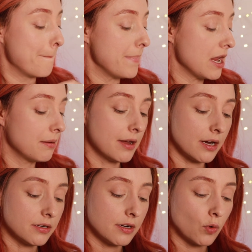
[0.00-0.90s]
Maybe
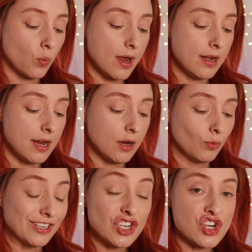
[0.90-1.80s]
I should have went in
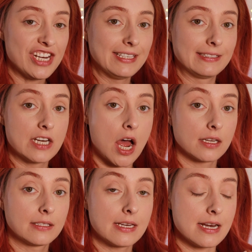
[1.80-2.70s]
with cheese
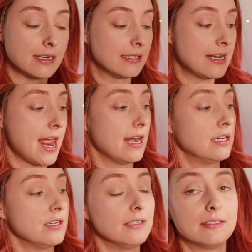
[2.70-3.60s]
dust instead.
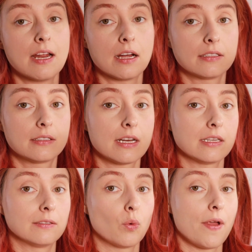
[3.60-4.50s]
Cheese dust
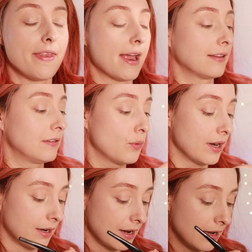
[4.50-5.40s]
is the one next to
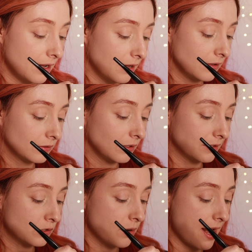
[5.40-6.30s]
it. So
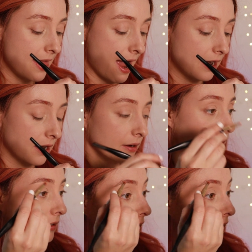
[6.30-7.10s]
let's try that out.